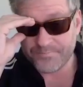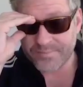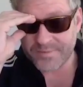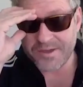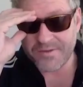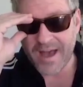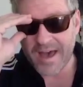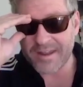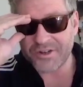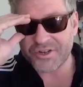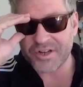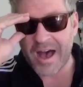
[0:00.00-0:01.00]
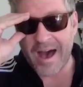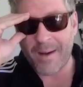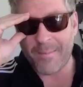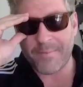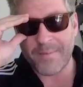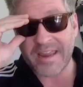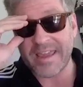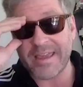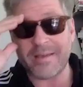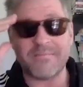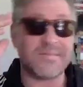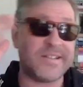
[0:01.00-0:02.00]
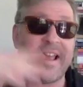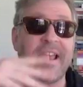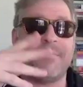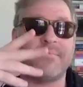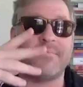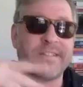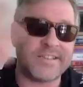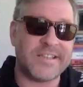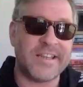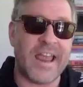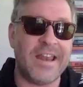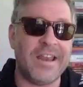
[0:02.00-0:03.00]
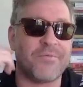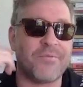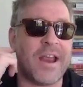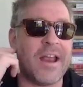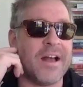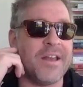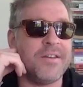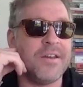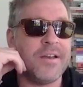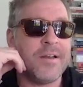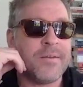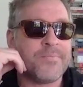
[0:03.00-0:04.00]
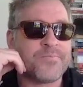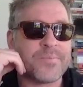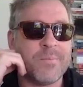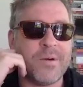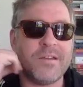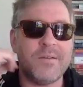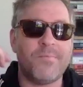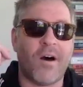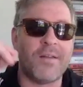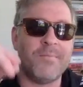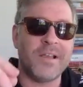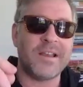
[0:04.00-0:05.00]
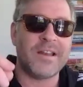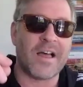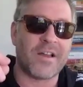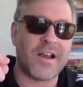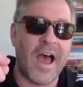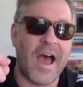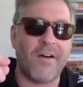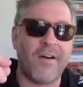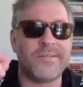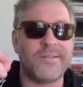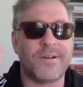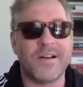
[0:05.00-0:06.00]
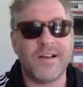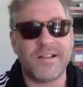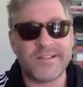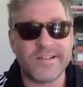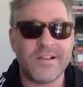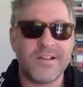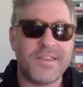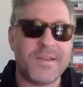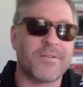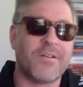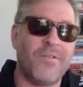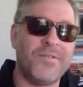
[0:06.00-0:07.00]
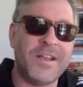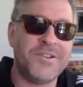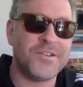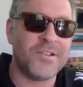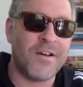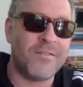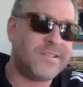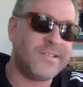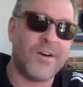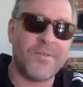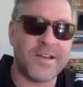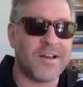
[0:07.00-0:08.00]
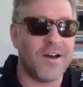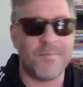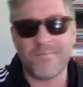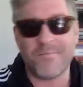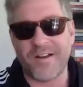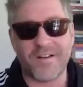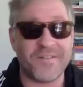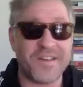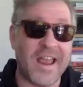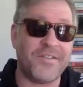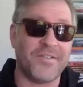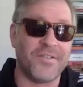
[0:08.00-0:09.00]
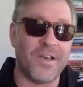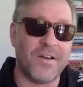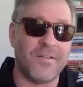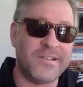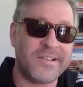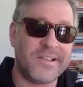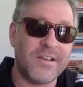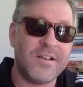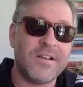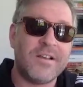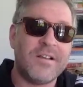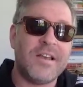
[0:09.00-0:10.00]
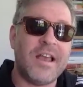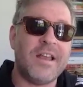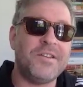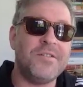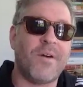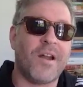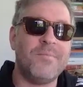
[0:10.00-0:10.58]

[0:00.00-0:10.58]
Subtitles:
you had a job making, say, 60 to 80 grand, but you bought $1 million house because they were called ninja loans, no income verification loans. Right. And you bought $1